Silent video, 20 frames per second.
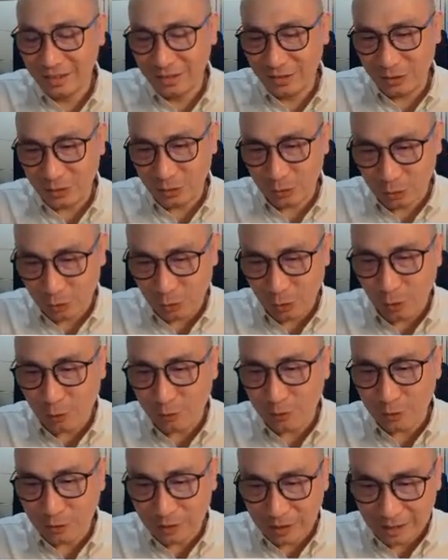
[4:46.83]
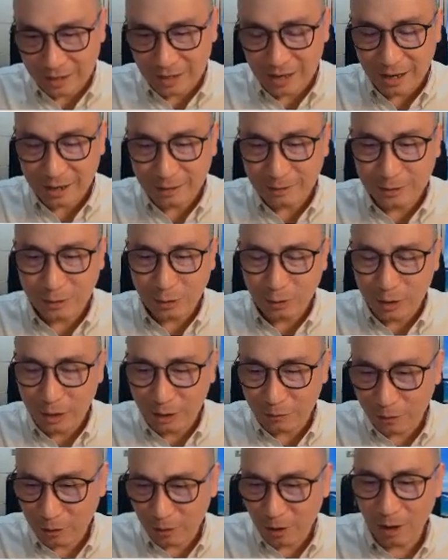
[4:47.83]
to growth to decline. So if
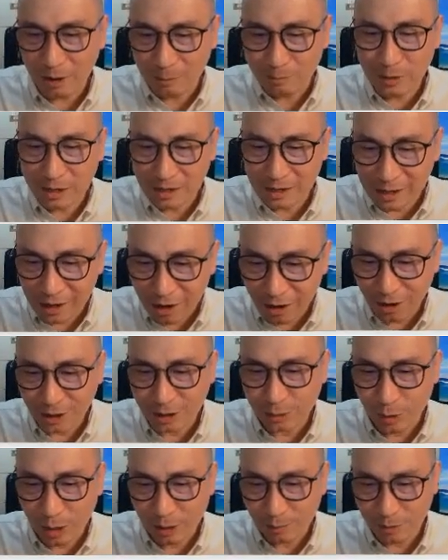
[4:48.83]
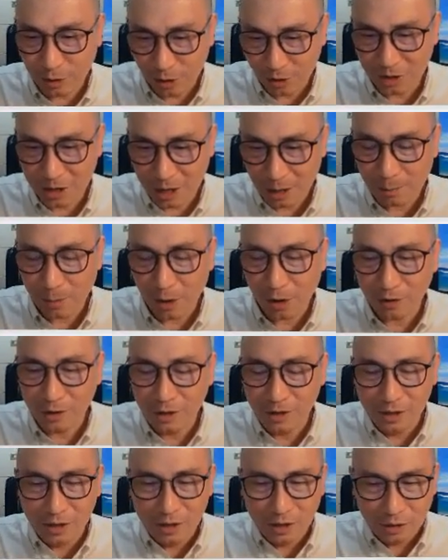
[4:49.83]
you got a bit lost what I'm talking about,
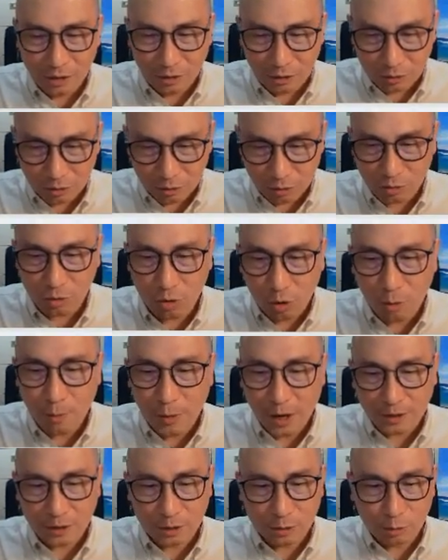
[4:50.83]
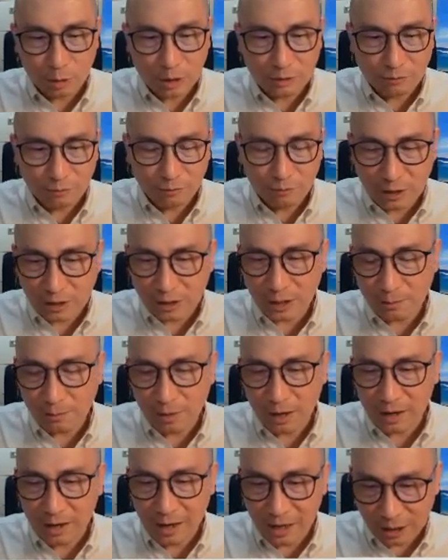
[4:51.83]
do go back to revisit my
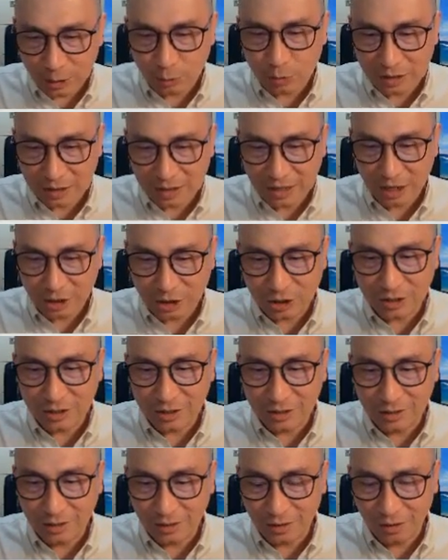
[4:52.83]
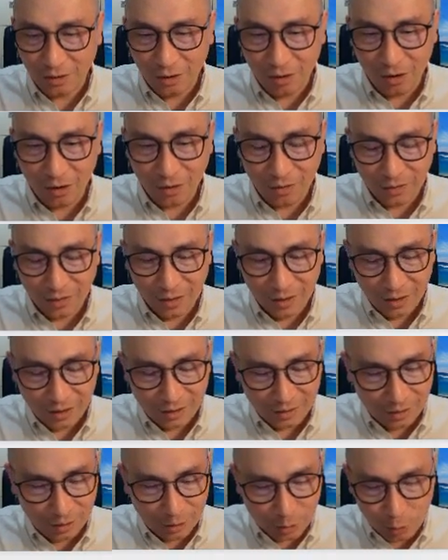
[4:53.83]
last week's session on
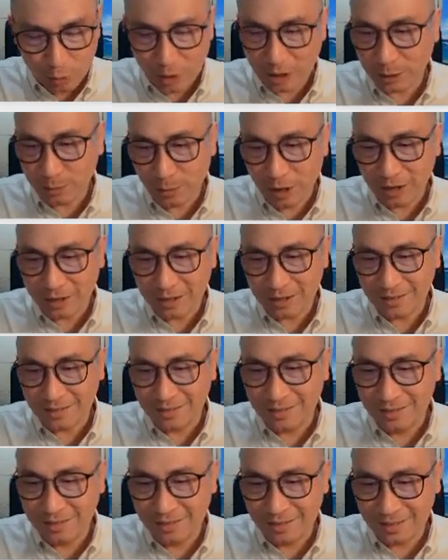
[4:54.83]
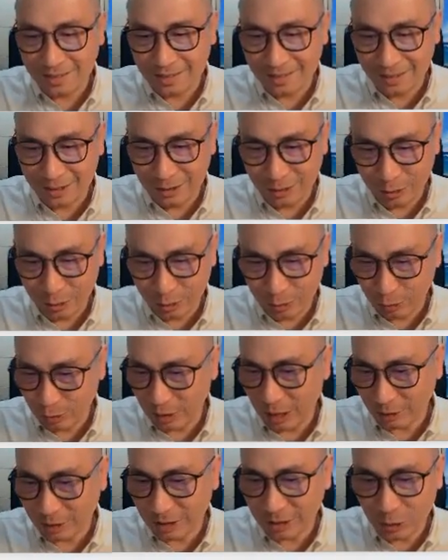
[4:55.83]
the US market
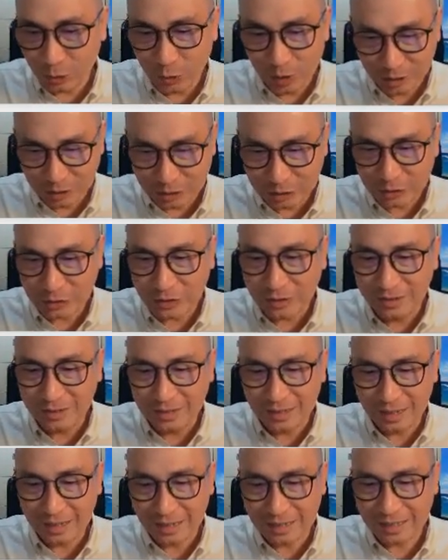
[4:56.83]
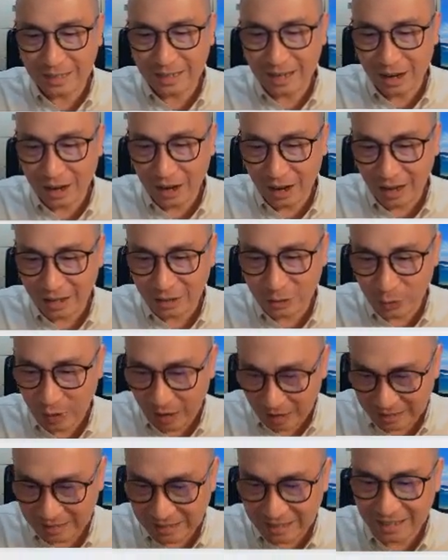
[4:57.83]
2022. Is it to
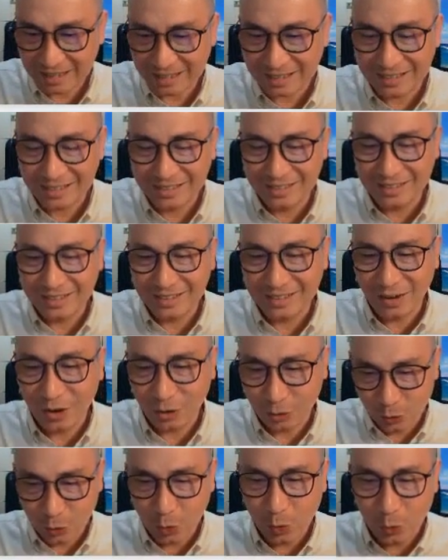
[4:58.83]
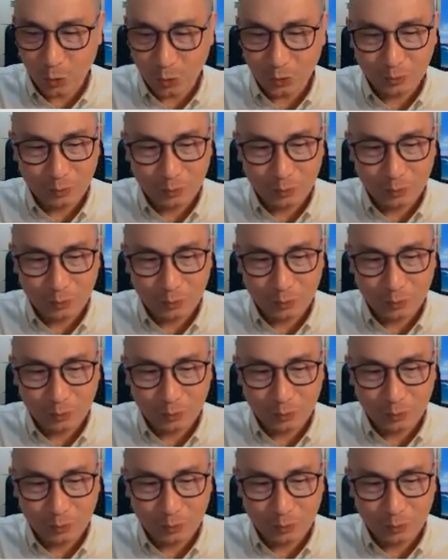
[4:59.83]
exit or to hold?